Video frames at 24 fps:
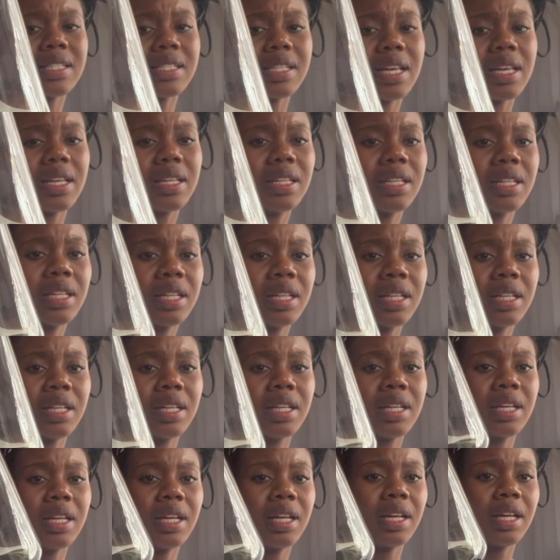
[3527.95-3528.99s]
here,
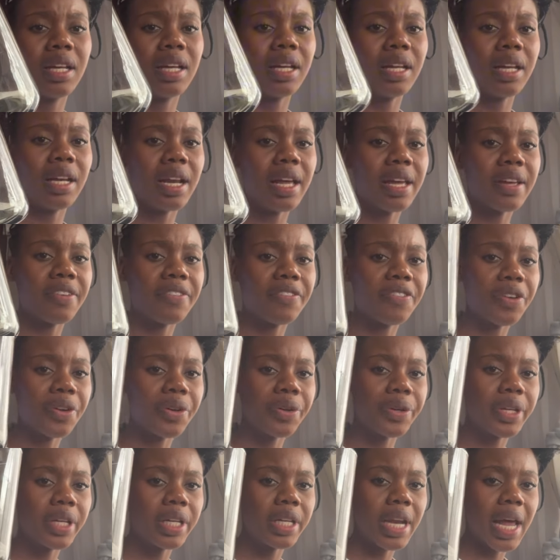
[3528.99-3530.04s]
like
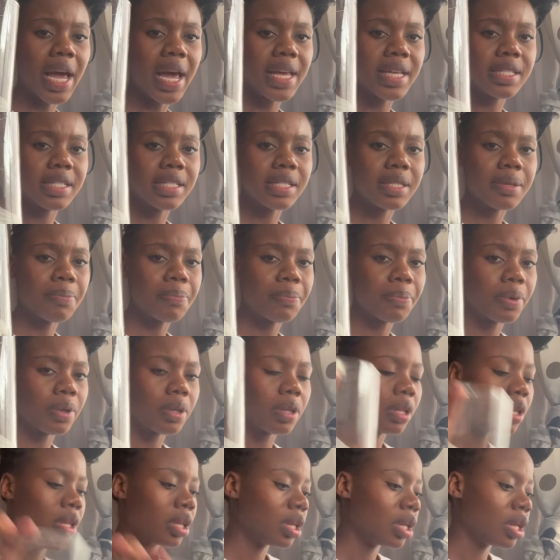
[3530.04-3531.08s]
very nice
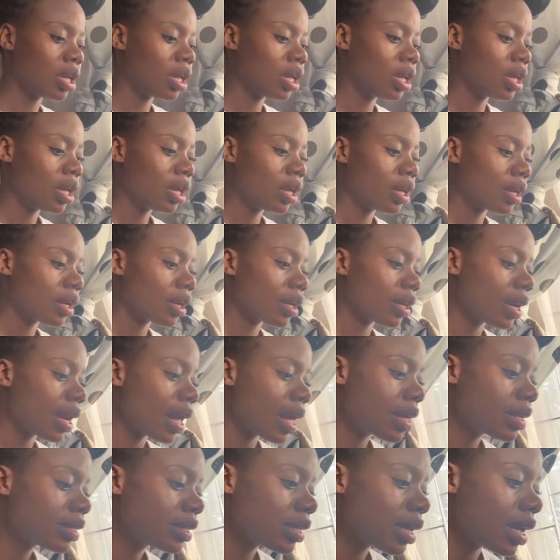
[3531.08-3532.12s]
simple
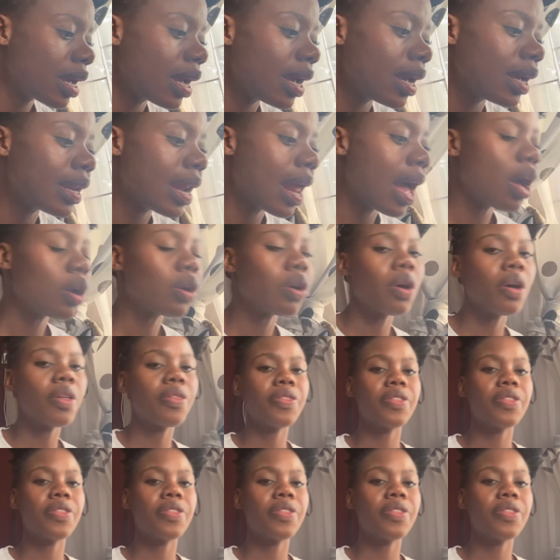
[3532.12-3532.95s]
glass. And I got